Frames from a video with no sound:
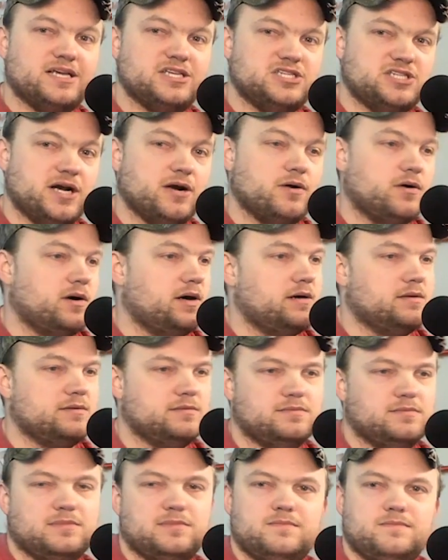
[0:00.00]
"Zera,
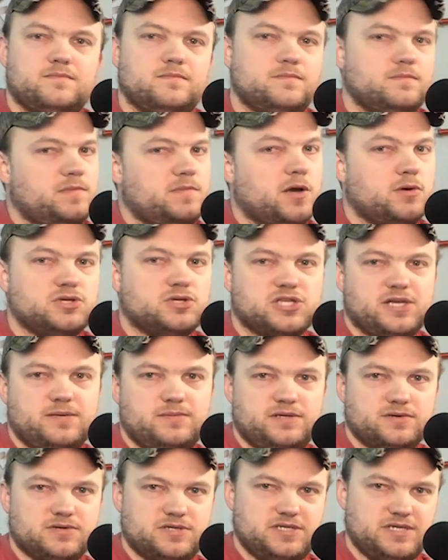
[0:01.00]
no sleep
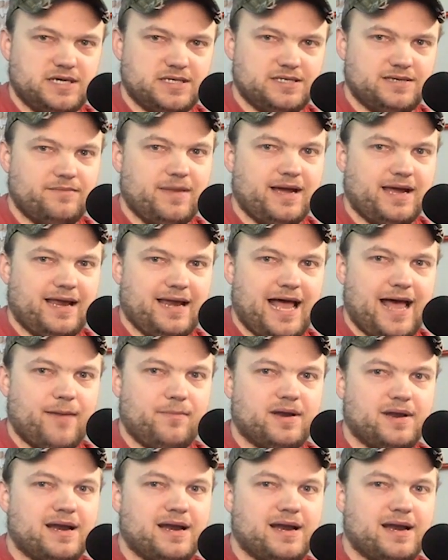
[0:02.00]
till 60, make it happen."